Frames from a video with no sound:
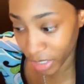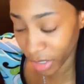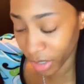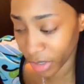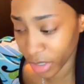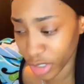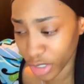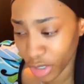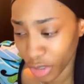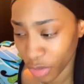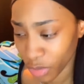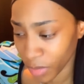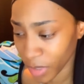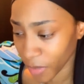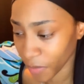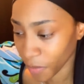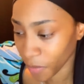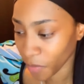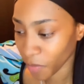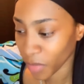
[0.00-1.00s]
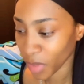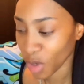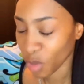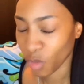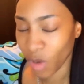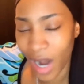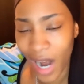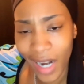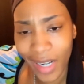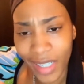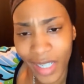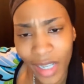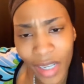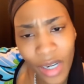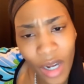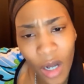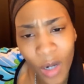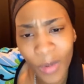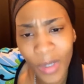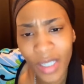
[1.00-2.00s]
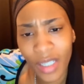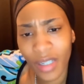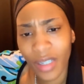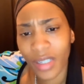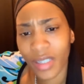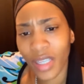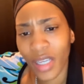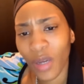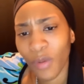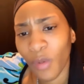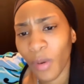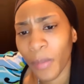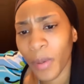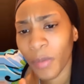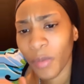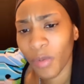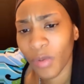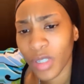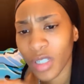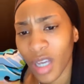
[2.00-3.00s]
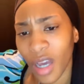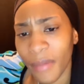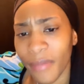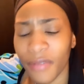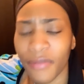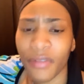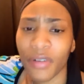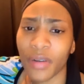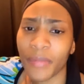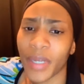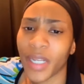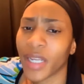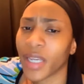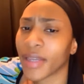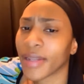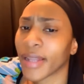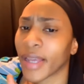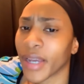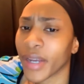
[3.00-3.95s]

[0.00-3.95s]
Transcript: journey excuse me where i didn't always understand where people was coming from and then